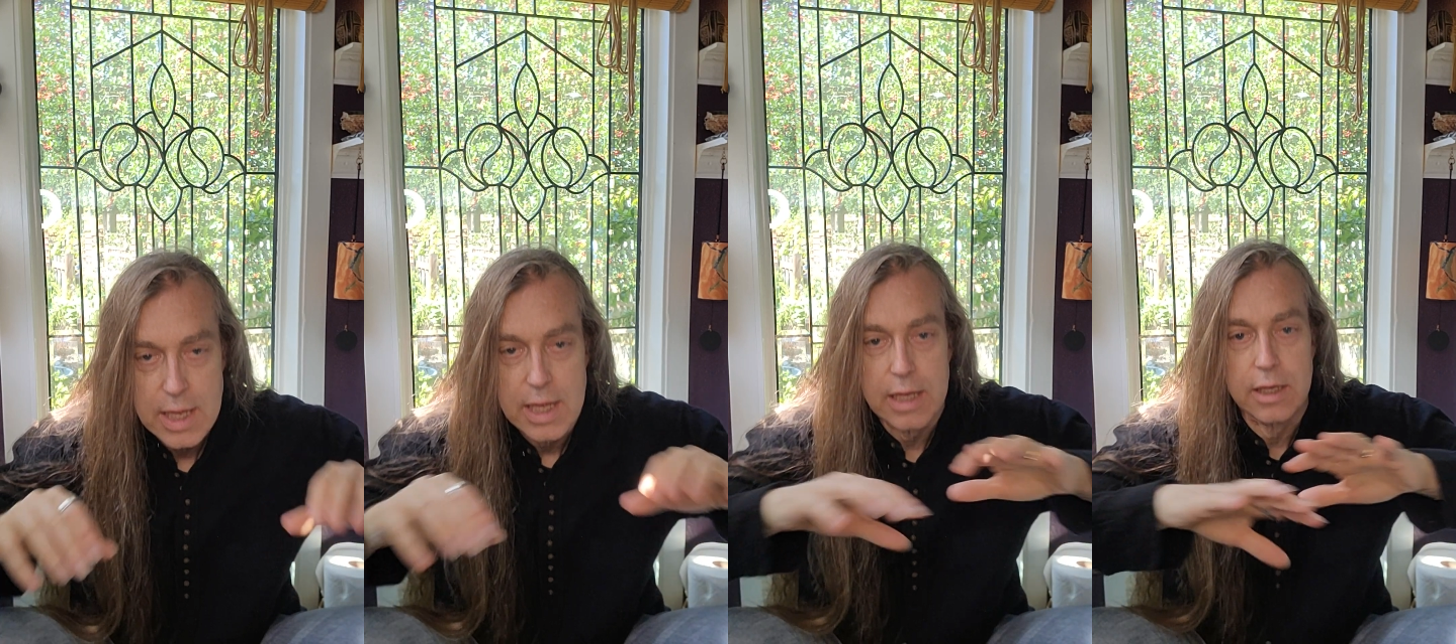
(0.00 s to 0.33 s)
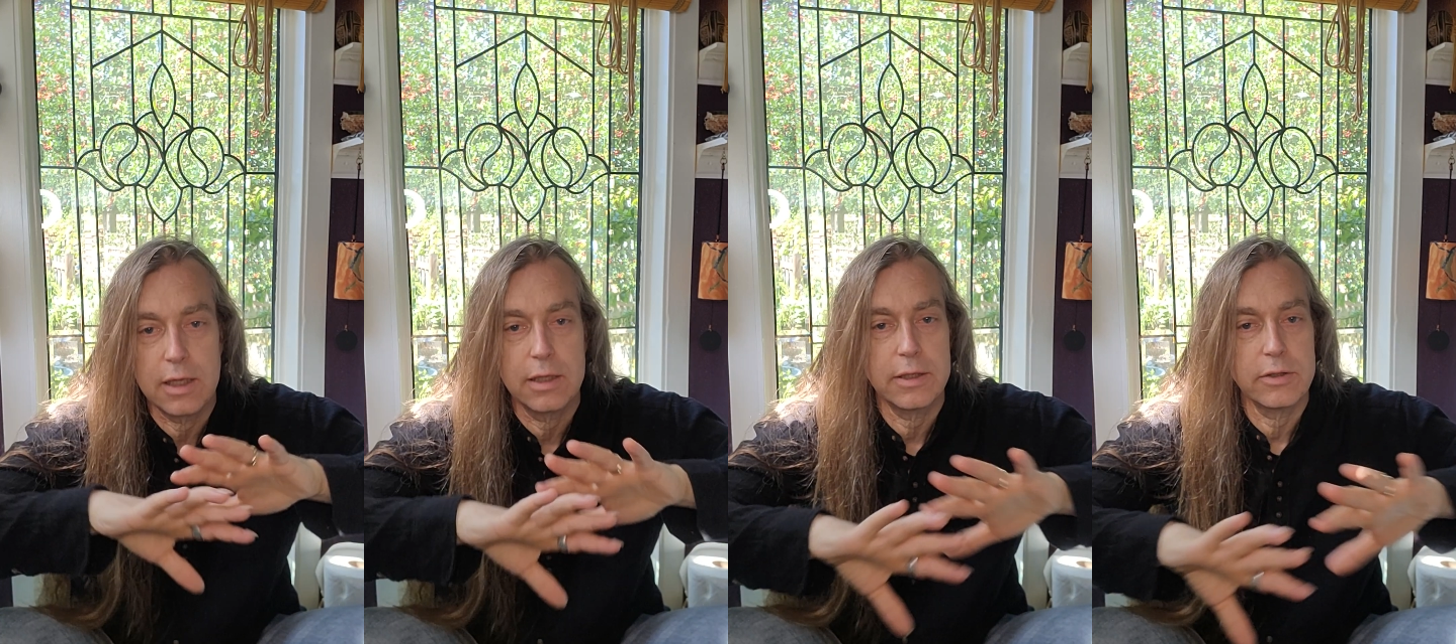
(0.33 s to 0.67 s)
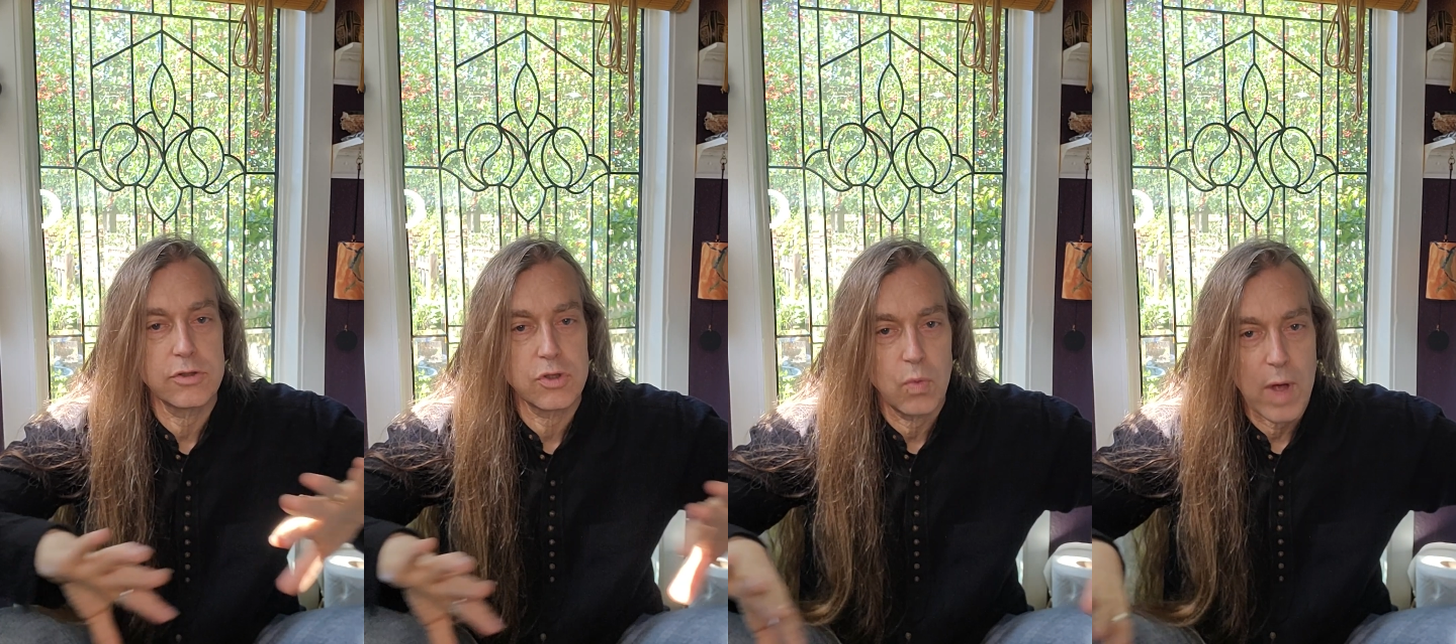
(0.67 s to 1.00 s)
It
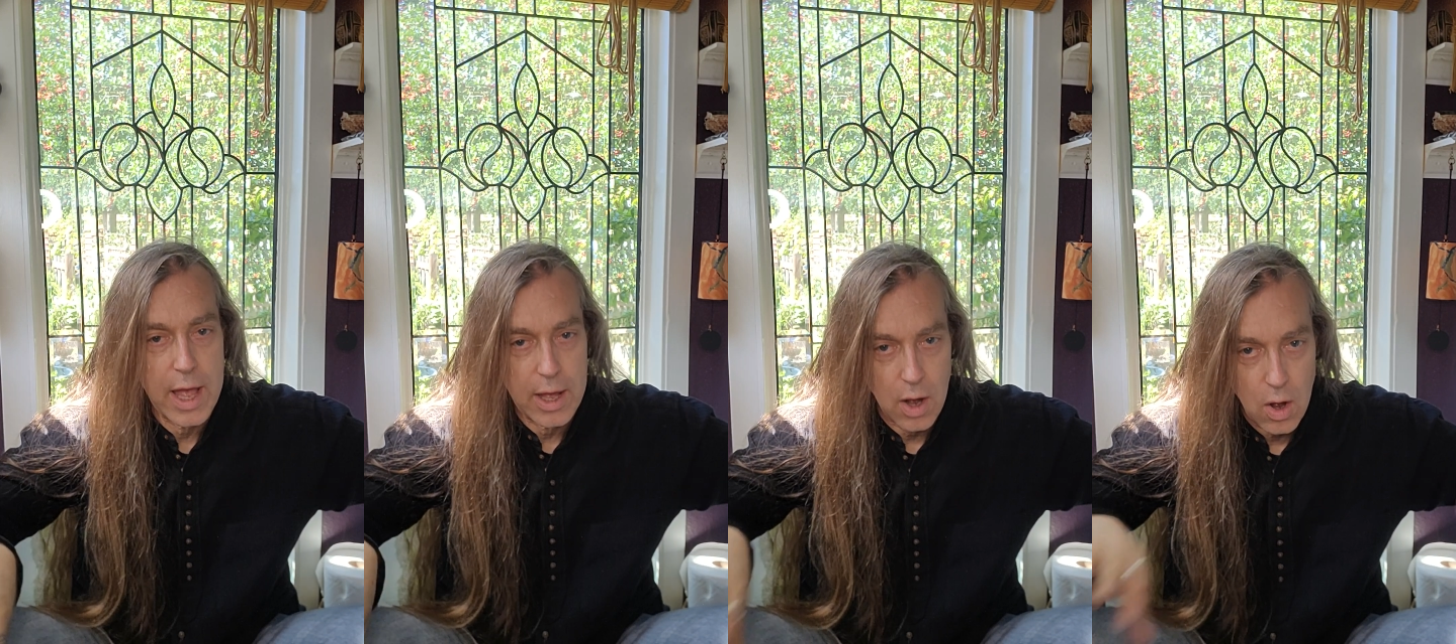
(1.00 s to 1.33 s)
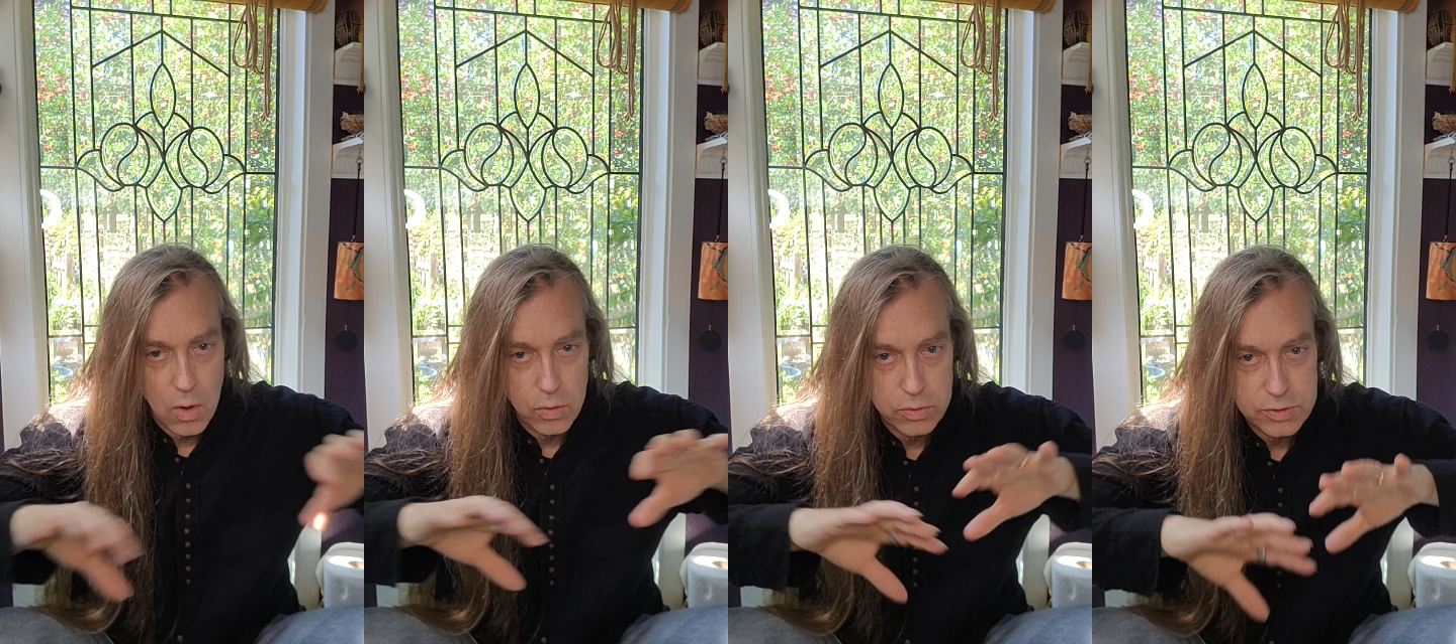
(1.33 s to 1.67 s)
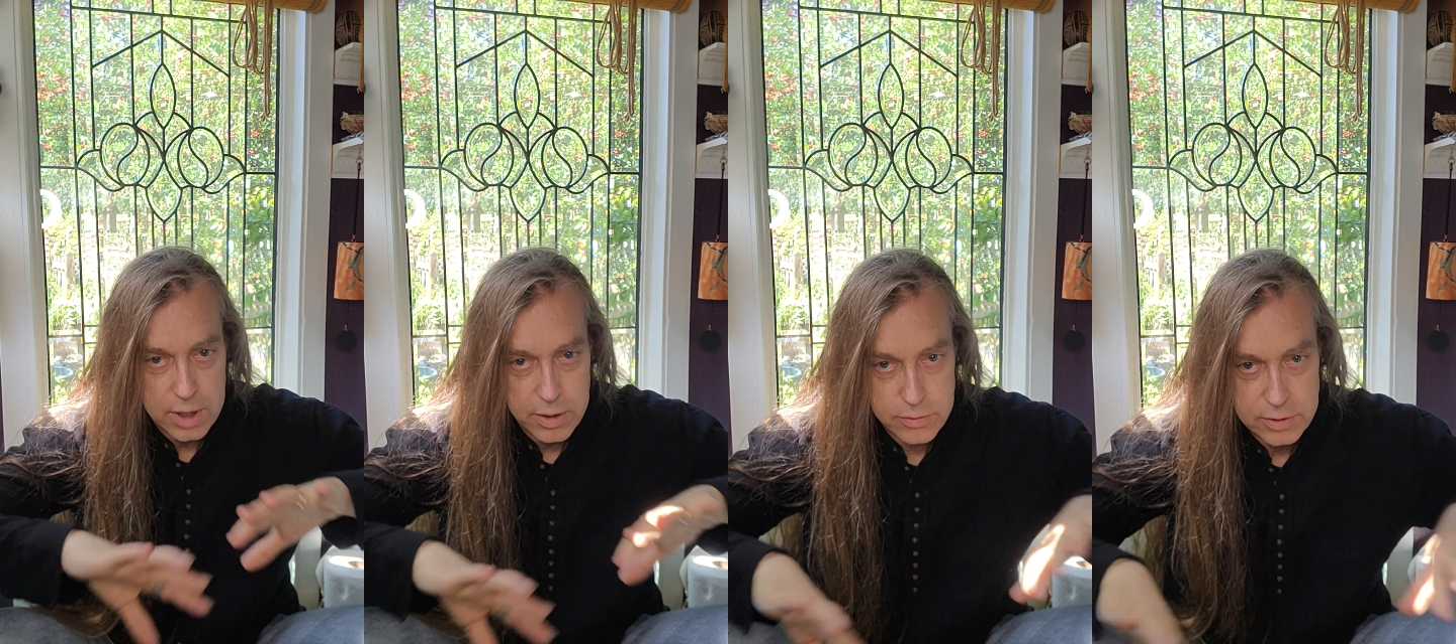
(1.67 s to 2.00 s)
clears away all those
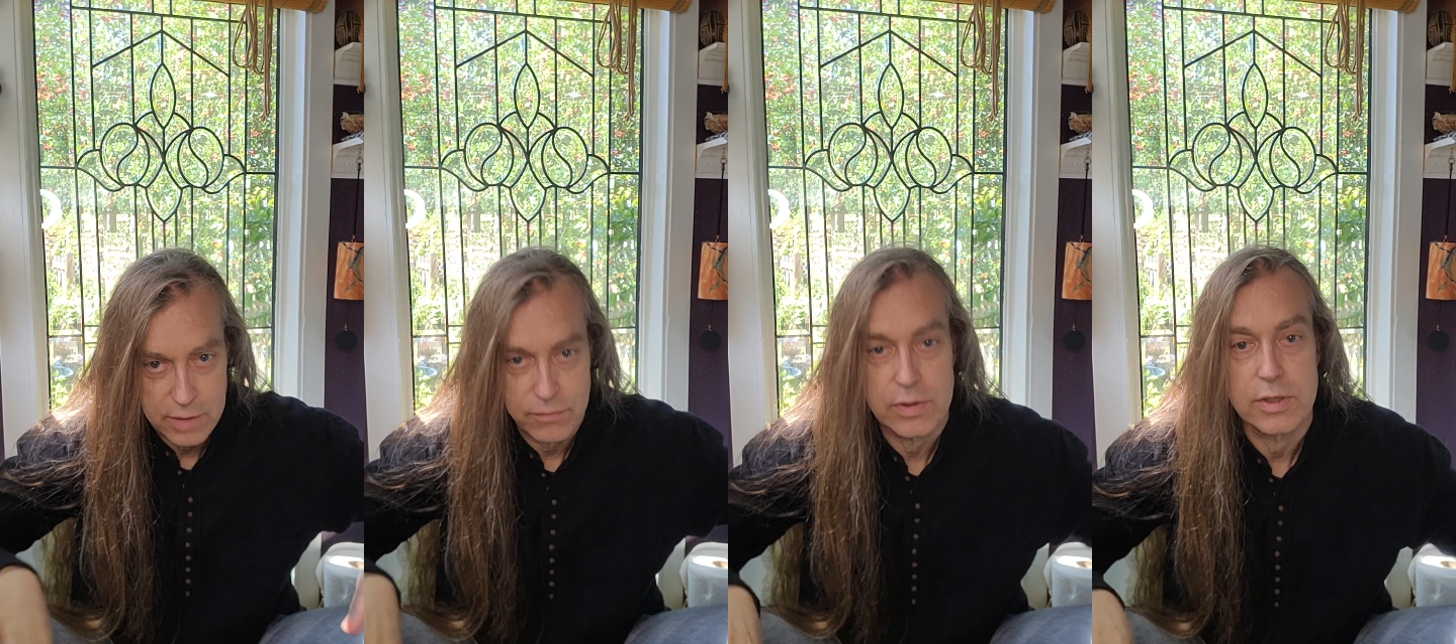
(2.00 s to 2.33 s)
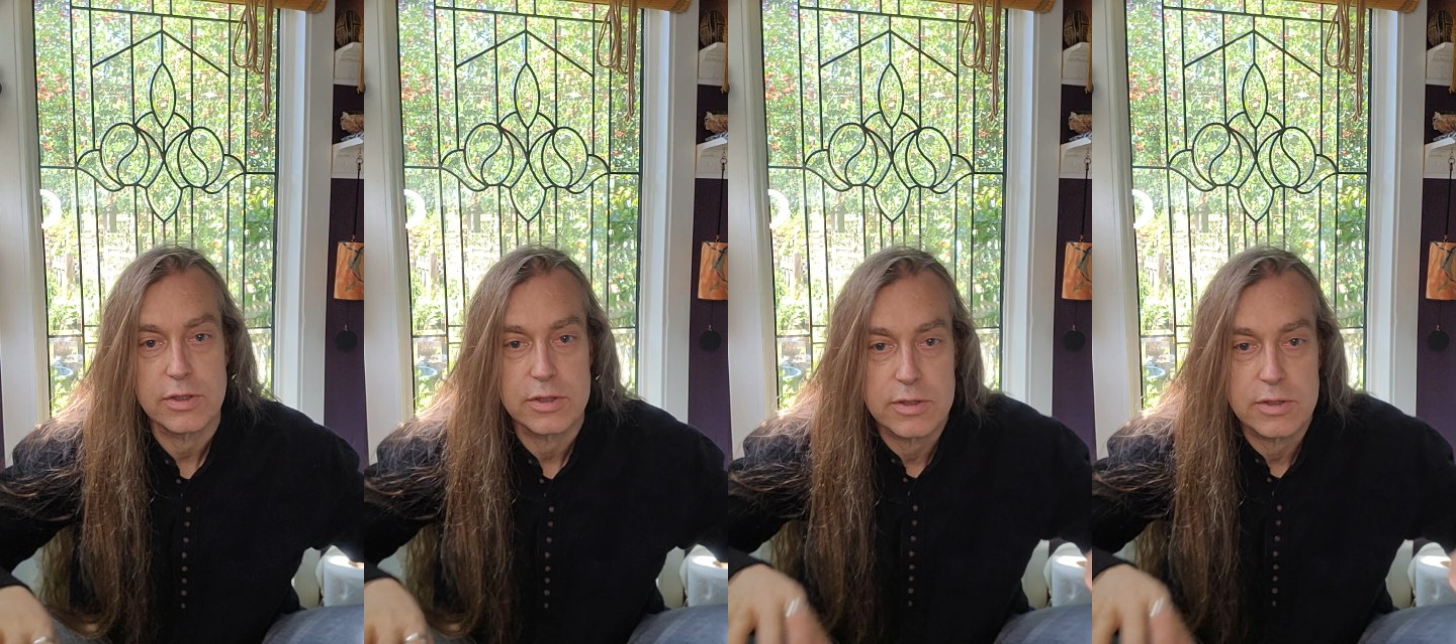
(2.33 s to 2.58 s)
other definitions